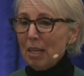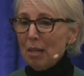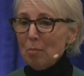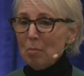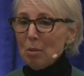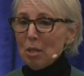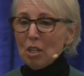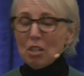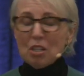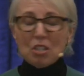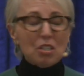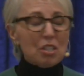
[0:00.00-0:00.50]

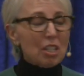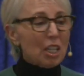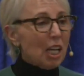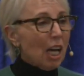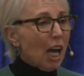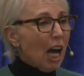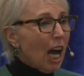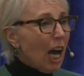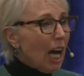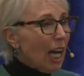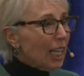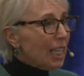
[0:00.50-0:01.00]
Because
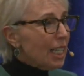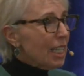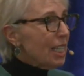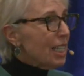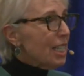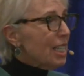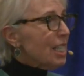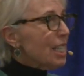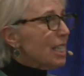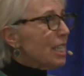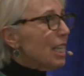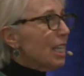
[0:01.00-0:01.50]

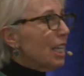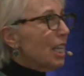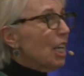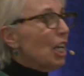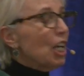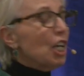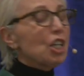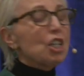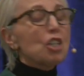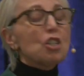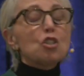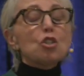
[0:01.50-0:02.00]
kindness
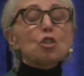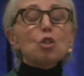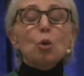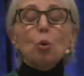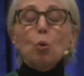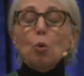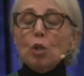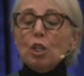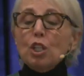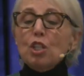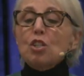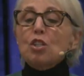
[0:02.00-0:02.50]

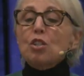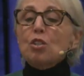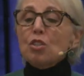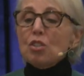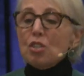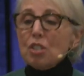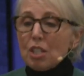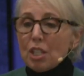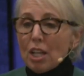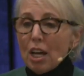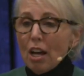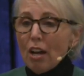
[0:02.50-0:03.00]
towards
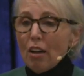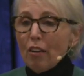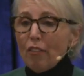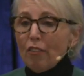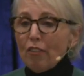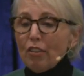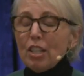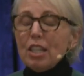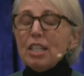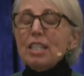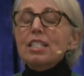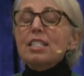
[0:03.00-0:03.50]
yourself
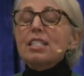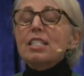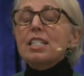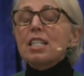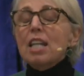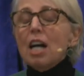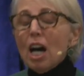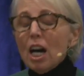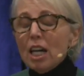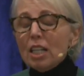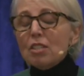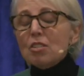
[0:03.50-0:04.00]
is
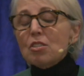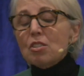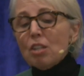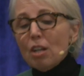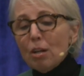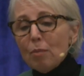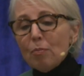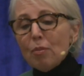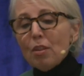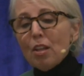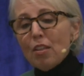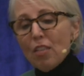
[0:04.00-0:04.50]
not
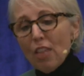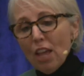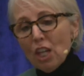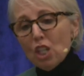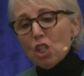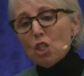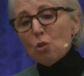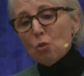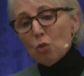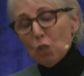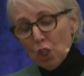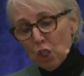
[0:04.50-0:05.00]
something that
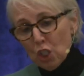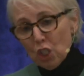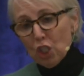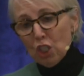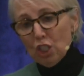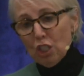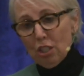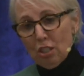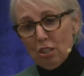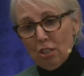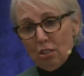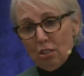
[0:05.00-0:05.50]
you learn.